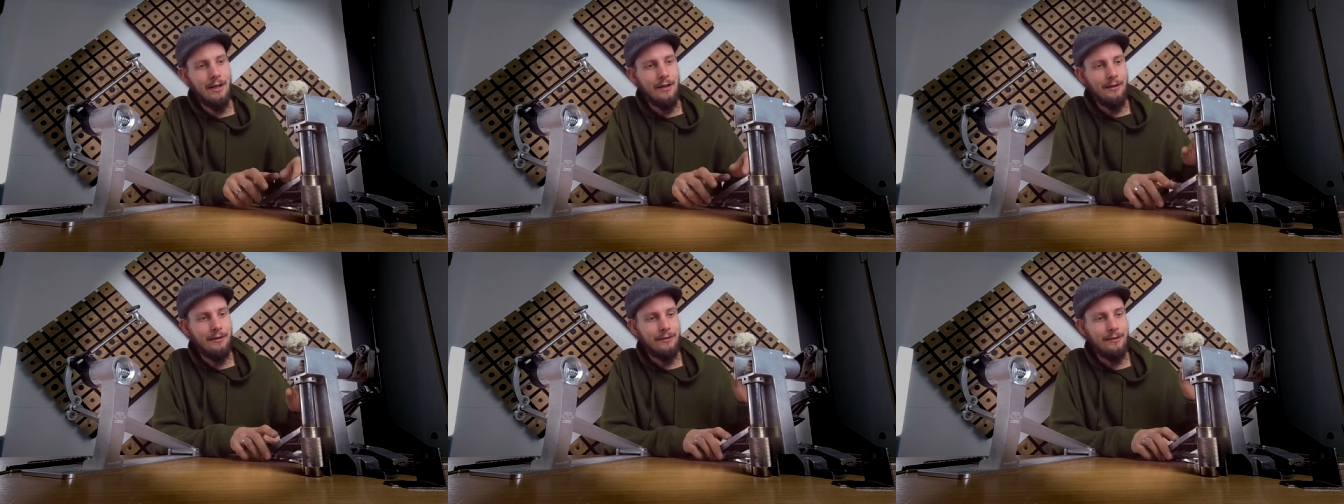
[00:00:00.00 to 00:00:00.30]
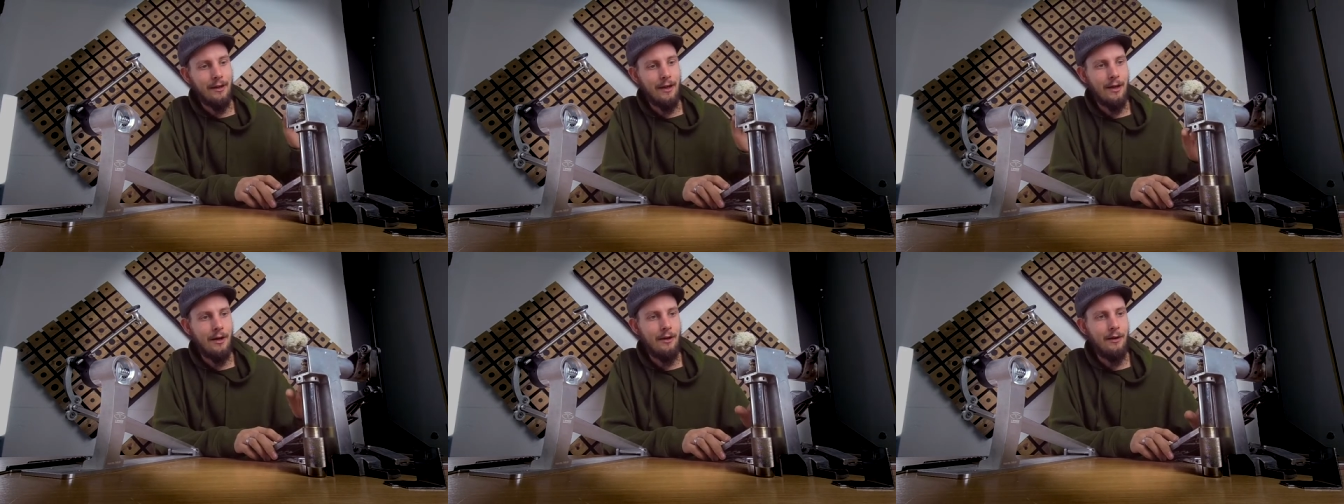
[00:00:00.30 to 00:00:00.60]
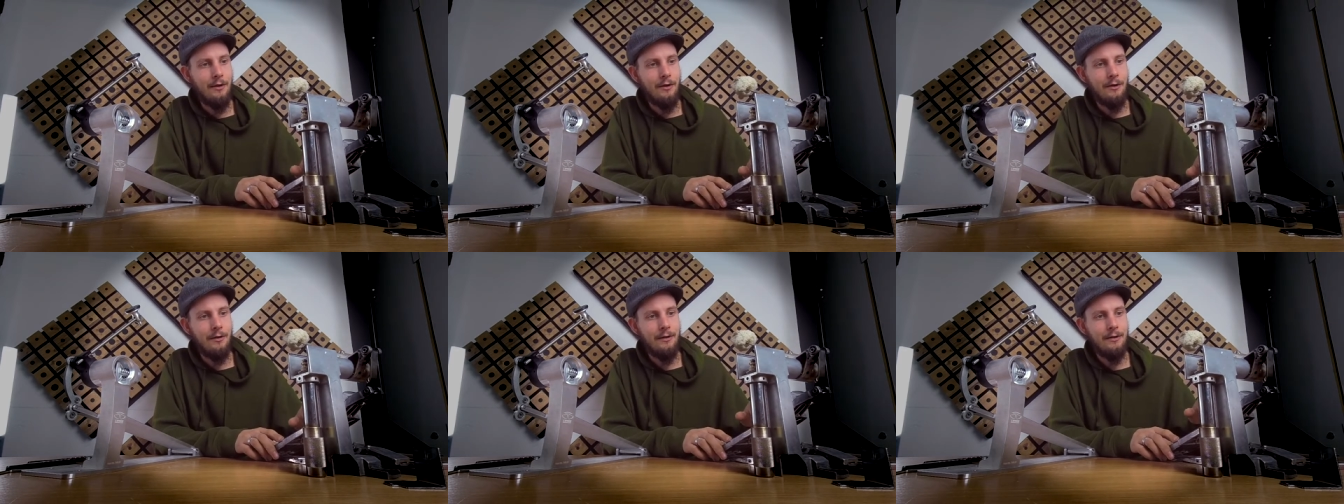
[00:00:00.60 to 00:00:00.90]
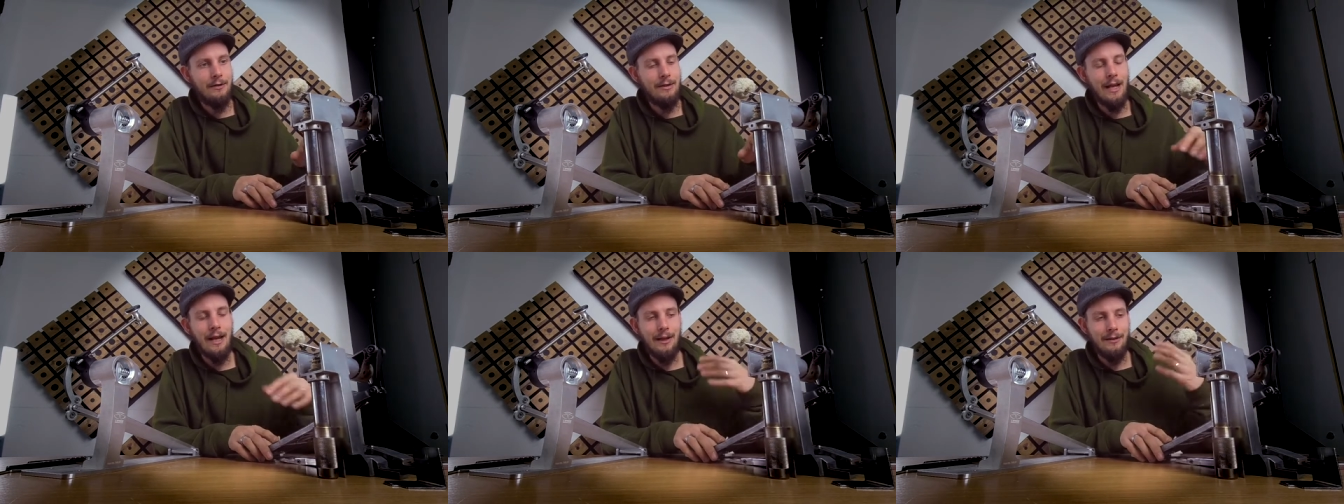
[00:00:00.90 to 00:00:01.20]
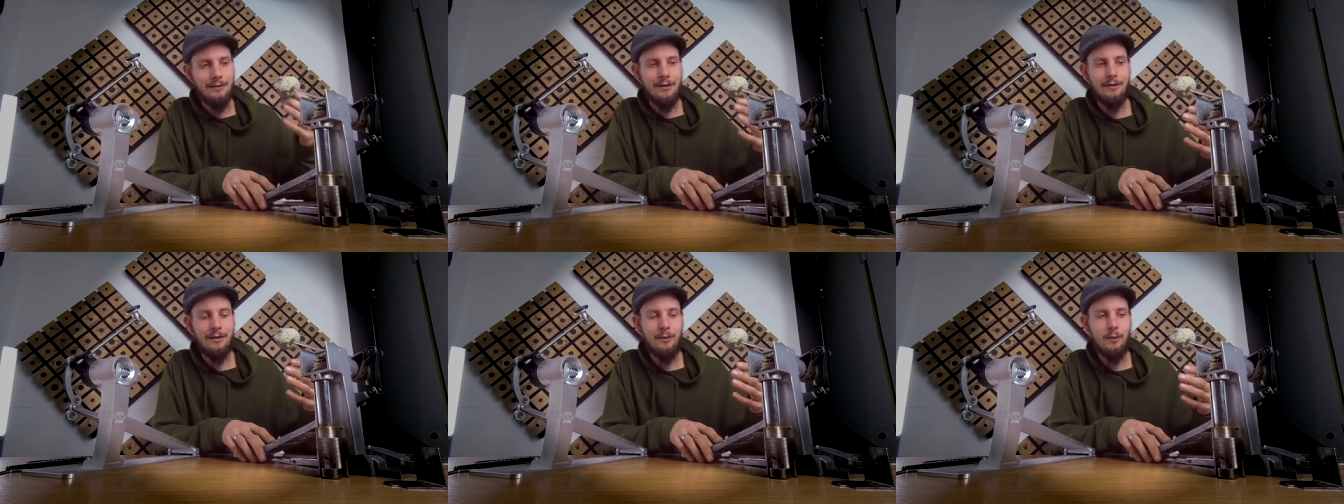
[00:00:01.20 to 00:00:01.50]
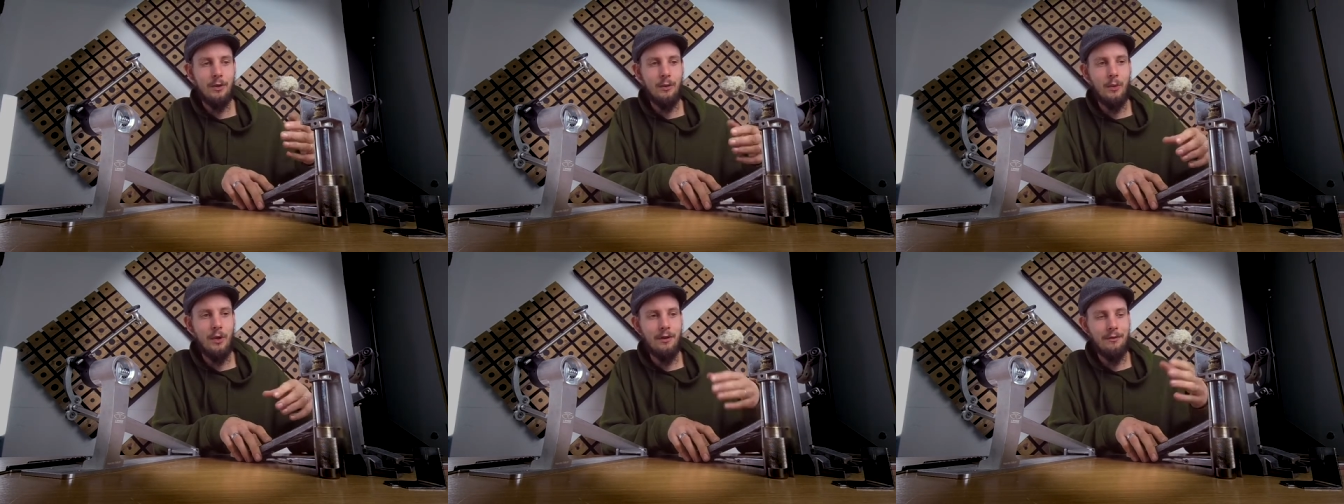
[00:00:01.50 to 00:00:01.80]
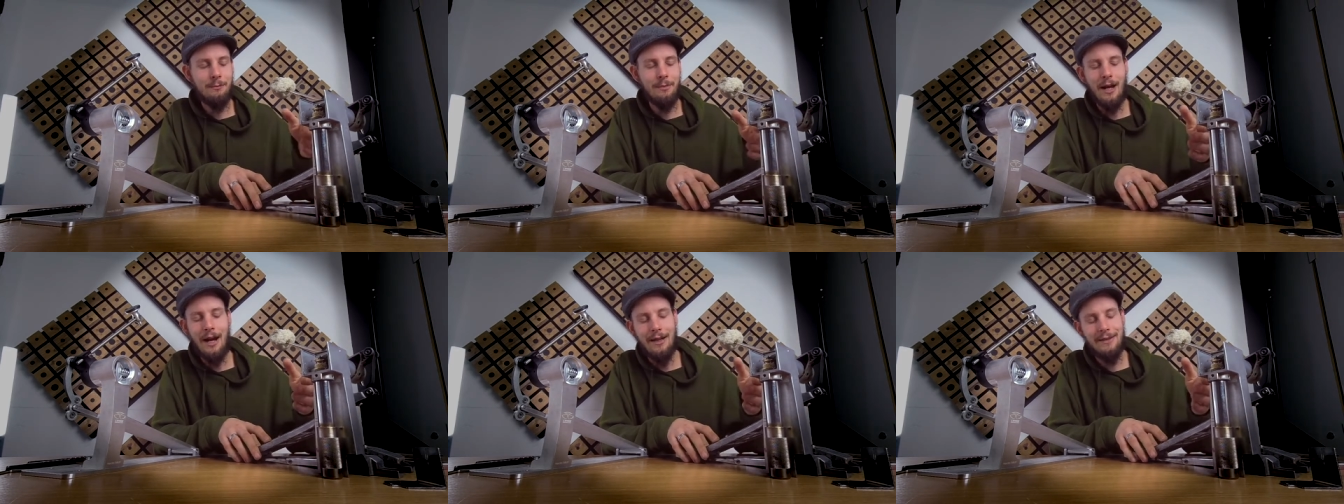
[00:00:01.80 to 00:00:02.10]
So and the
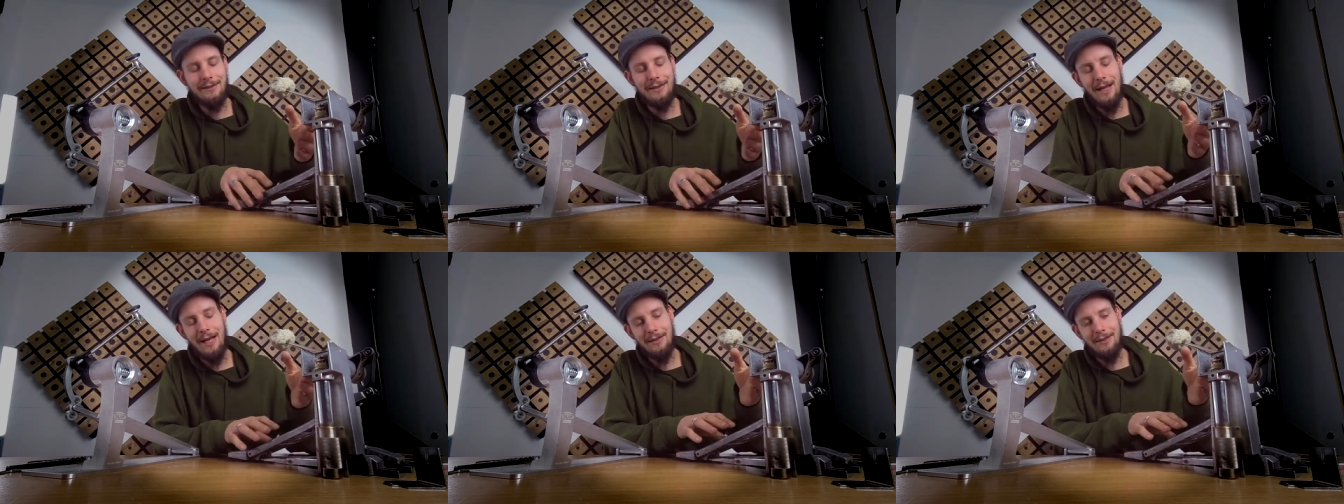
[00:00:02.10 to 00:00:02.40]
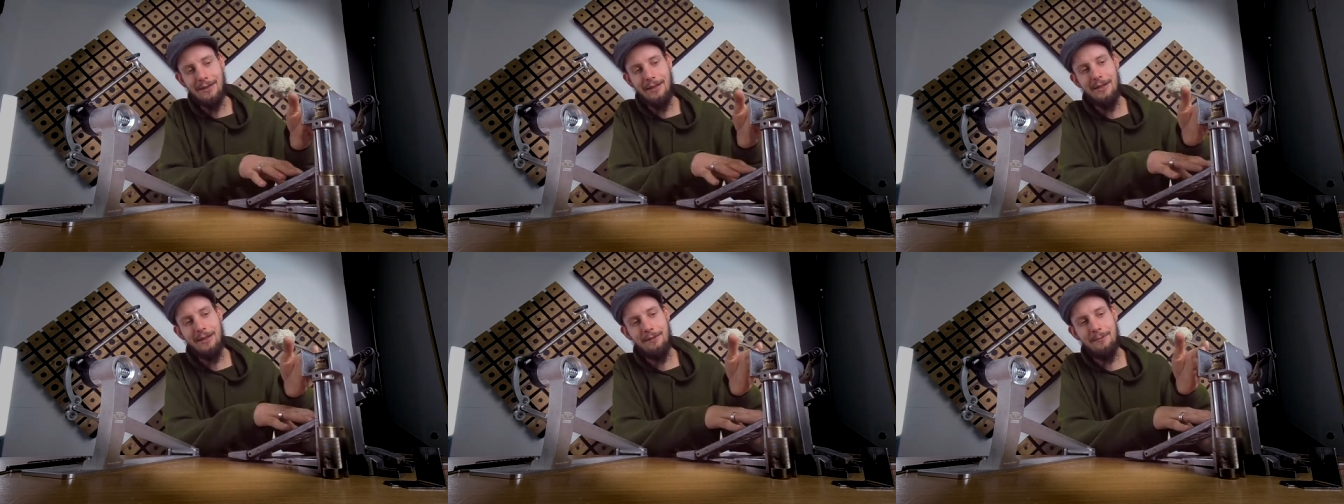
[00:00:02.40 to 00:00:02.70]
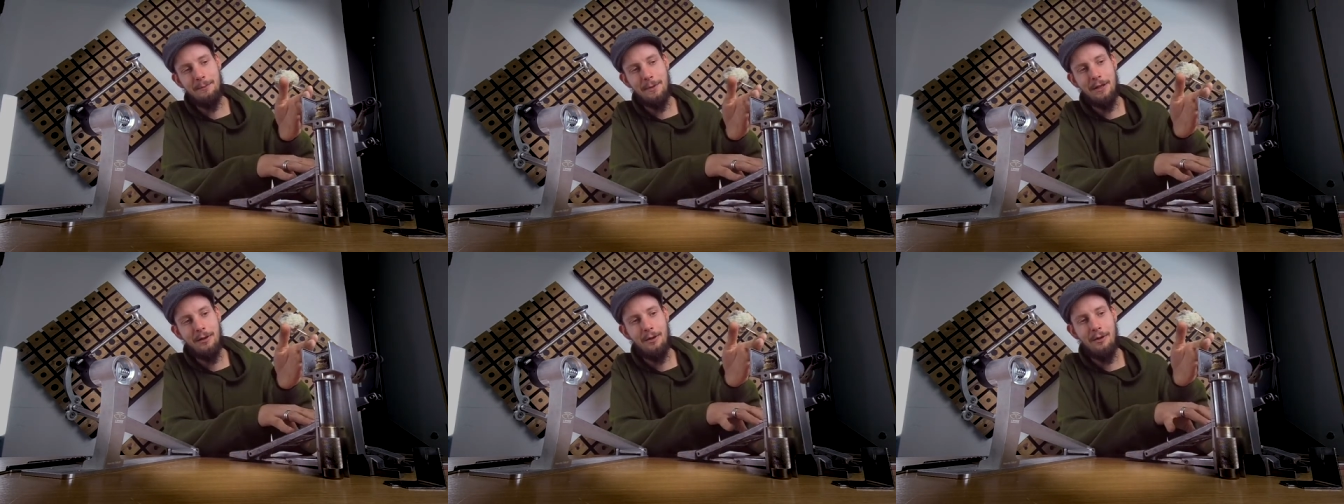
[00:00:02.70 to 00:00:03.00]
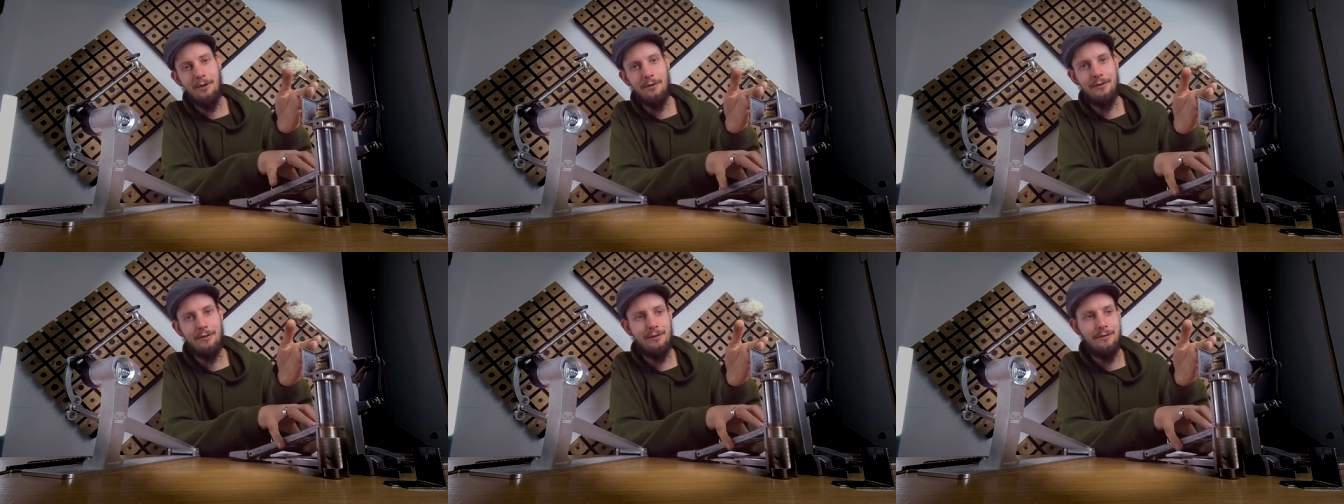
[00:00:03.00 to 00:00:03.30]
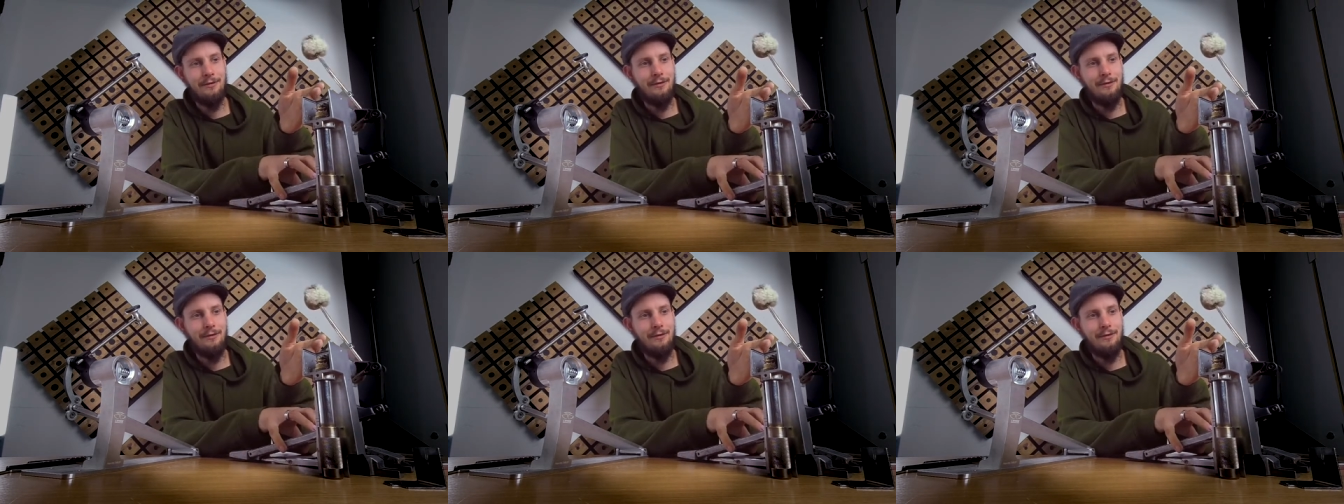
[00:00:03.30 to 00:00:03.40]
reason behind that is because